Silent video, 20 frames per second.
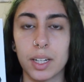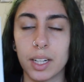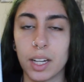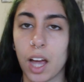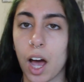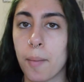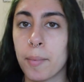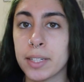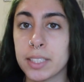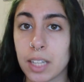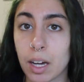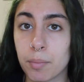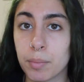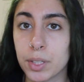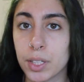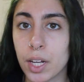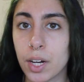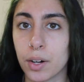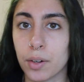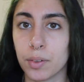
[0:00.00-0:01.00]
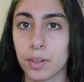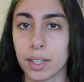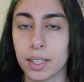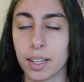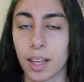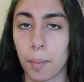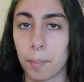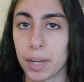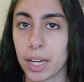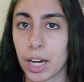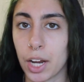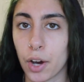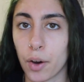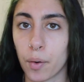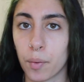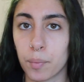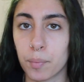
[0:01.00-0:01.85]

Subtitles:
comment down below and let me know.